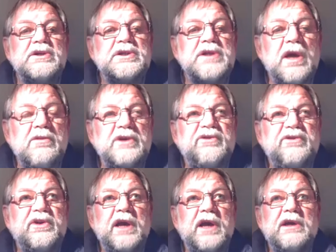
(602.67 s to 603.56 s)
you so much
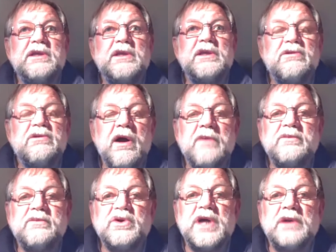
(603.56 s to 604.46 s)
for taking the time
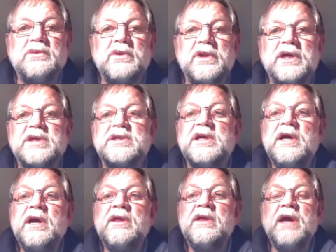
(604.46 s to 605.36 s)
to chat with us.
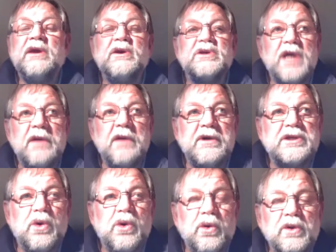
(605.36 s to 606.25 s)
Thank you so
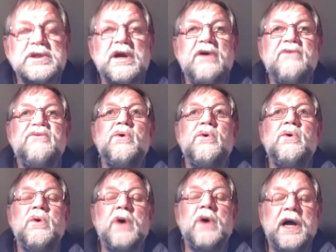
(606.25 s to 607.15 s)
much also
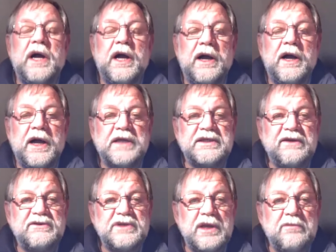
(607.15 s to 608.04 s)
for, as
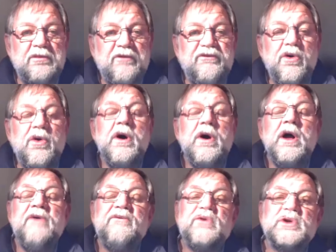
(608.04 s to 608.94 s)
I've said before,
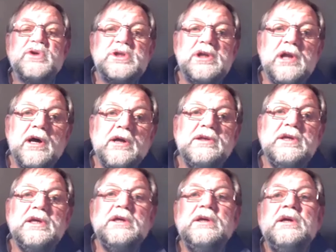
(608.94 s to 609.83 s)
for
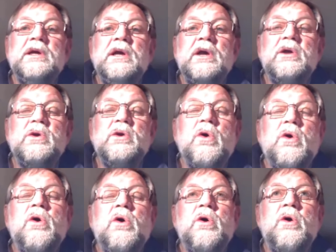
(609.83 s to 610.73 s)
slanting
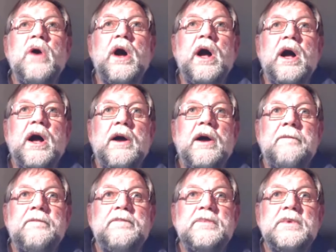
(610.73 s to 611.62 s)
your
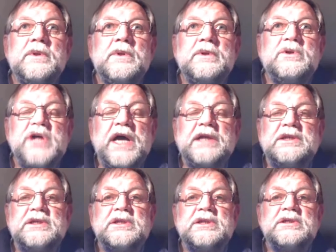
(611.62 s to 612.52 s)

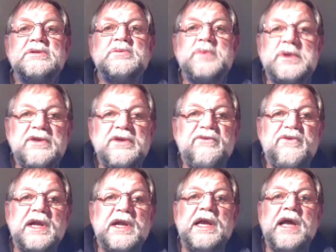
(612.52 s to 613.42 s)
chats
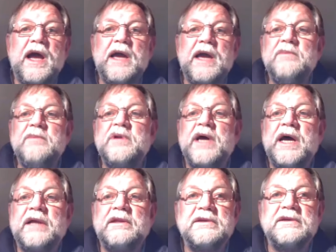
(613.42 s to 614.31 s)
specifically aimed
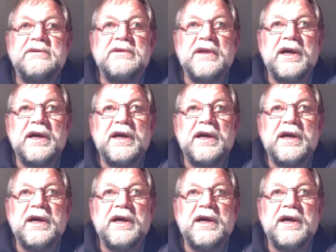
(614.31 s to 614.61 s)
at the